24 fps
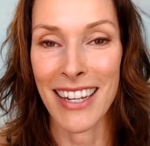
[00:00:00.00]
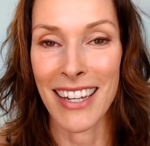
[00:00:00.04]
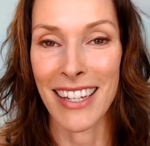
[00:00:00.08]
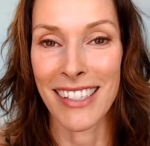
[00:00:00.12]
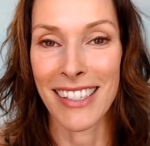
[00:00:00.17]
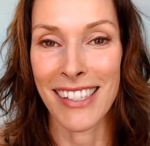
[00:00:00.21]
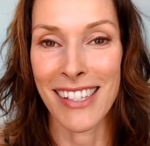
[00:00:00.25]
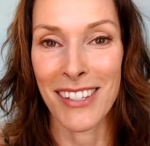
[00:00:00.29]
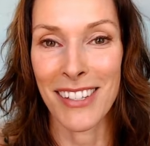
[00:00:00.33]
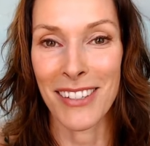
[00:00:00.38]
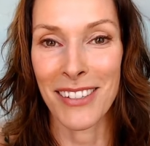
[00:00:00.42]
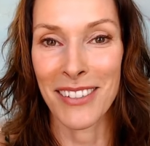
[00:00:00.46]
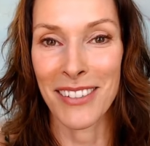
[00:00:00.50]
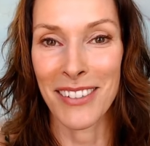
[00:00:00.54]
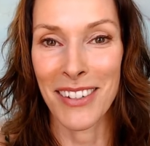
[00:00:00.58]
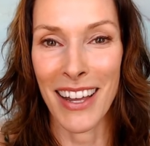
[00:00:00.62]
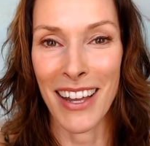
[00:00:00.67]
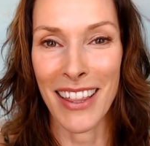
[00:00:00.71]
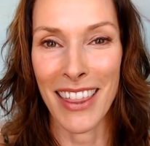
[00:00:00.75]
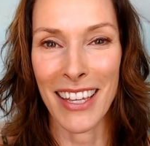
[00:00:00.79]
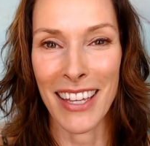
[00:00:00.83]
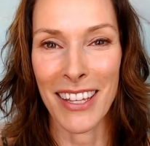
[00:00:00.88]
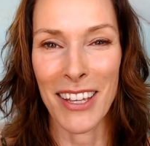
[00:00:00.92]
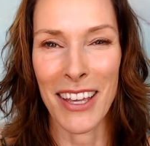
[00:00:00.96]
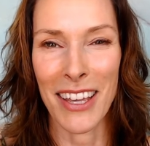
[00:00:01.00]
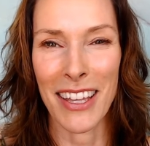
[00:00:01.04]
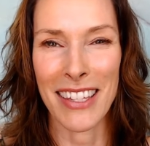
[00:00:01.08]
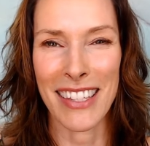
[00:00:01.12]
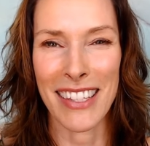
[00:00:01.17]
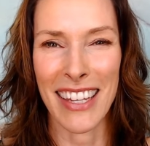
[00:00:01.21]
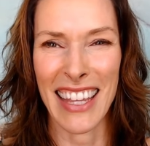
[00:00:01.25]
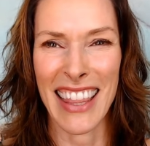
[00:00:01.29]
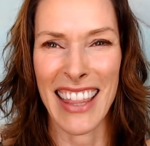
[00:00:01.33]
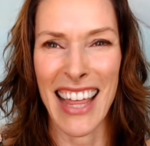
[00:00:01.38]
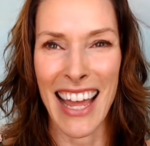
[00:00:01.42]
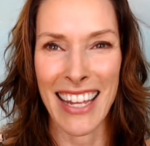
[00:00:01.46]
And so I think it's
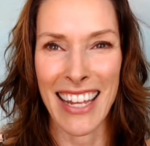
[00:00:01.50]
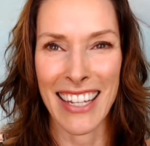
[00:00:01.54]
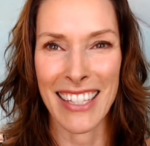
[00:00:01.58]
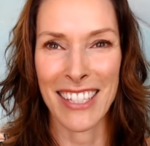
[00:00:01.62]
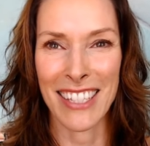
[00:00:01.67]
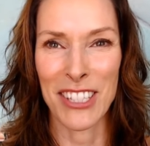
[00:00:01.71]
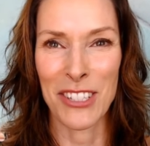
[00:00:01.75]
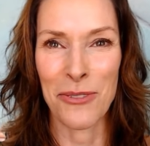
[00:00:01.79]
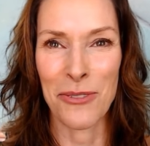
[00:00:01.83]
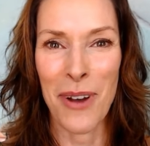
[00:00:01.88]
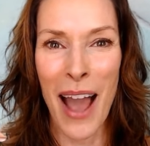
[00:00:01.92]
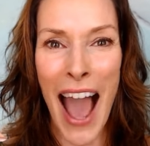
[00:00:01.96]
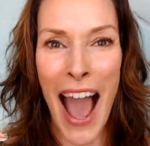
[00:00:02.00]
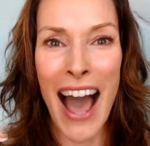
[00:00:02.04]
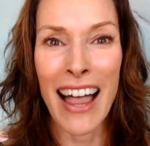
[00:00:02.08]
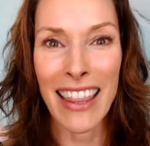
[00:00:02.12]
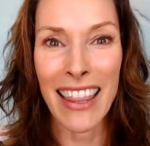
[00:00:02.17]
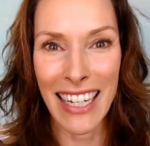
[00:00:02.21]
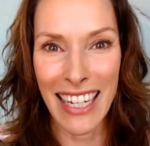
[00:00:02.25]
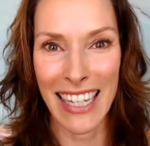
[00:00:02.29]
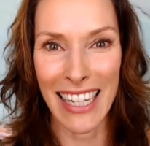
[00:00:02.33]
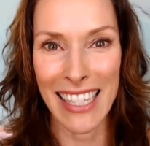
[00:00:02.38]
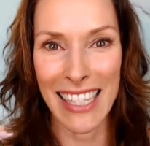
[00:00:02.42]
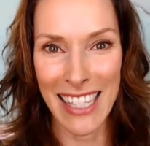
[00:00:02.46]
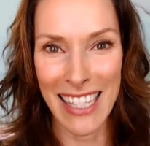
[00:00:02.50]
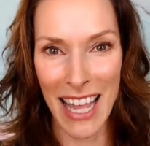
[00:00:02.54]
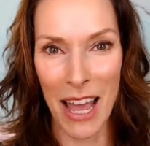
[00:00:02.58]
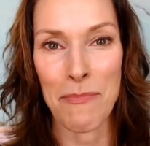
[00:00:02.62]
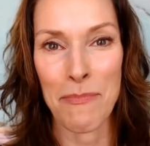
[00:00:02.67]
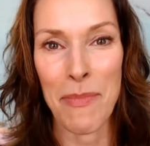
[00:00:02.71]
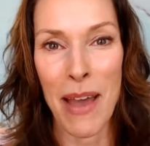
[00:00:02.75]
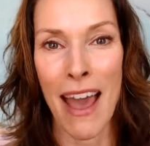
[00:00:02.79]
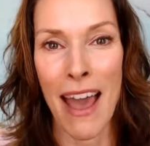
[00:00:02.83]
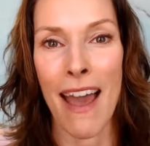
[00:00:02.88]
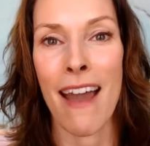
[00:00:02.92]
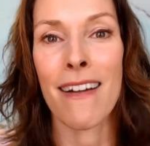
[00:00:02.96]
like that duality, it's that
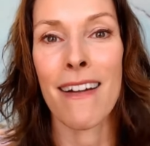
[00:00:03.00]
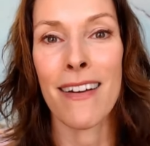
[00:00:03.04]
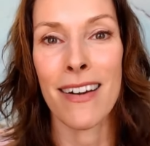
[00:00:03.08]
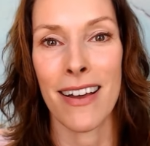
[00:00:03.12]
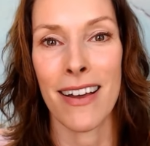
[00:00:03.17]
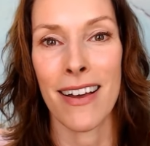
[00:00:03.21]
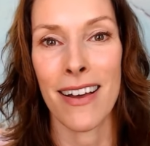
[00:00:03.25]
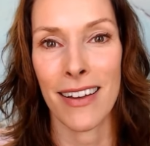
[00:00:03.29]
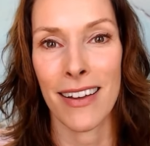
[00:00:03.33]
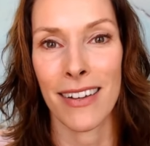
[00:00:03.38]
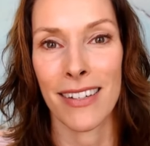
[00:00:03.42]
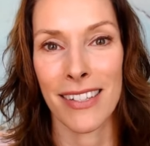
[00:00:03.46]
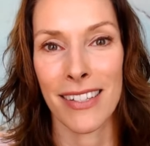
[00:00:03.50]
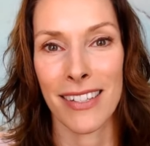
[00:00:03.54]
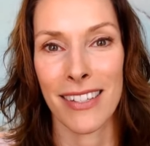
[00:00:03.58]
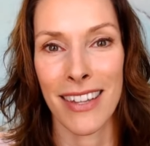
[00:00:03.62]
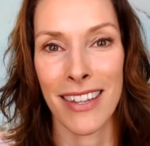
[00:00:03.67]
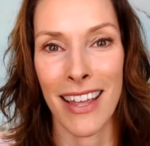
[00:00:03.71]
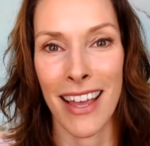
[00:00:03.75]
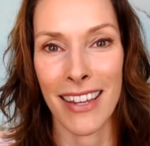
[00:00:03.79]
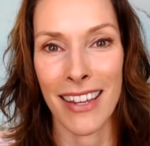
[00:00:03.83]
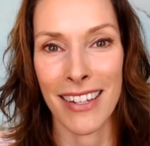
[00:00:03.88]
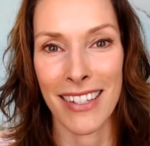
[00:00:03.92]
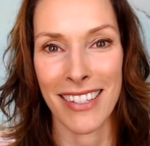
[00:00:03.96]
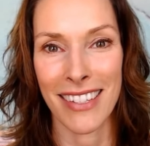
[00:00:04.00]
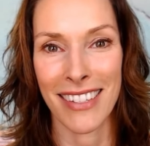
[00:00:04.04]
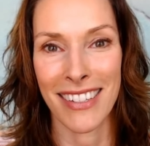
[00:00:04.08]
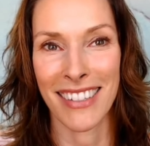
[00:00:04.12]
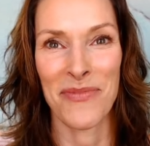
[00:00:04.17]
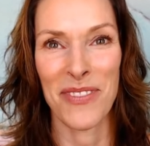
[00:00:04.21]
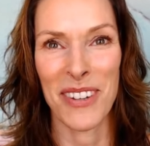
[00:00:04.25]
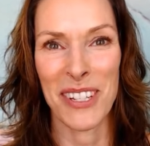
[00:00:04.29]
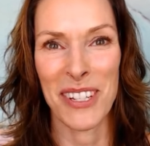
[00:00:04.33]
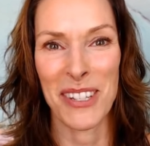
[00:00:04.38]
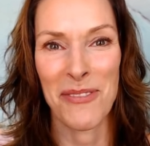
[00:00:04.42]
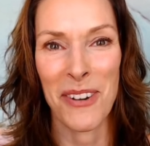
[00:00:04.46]
paradox that
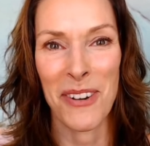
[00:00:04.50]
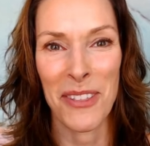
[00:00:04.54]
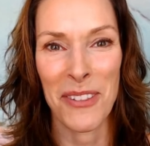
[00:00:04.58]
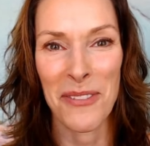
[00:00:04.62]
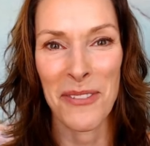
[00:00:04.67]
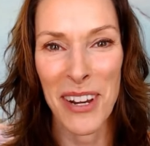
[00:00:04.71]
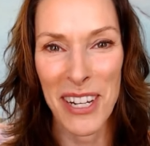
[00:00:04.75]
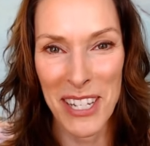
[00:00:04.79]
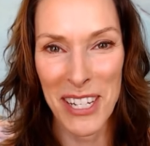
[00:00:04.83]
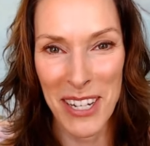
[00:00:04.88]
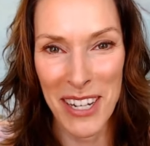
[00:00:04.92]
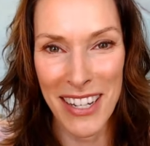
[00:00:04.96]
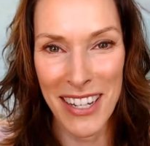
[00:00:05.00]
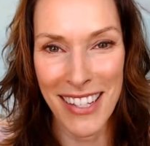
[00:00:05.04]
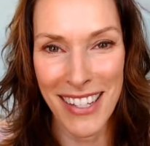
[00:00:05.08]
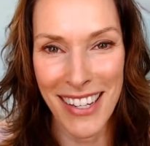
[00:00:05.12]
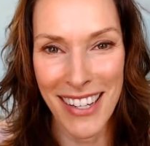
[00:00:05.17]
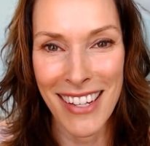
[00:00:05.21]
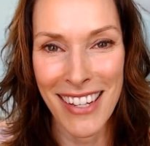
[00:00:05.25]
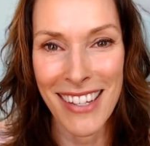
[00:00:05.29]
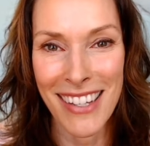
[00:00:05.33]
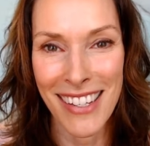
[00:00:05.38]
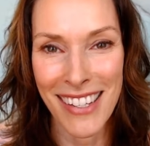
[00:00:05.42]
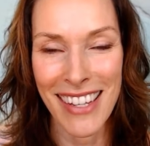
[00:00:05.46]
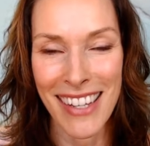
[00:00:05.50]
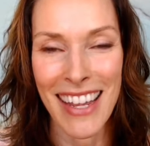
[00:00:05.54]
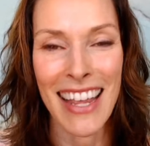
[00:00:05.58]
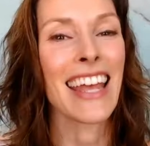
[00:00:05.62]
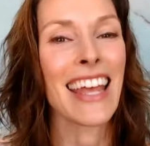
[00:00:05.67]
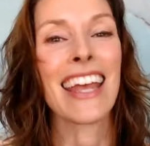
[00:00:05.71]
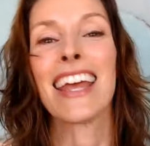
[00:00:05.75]
is where the richness is.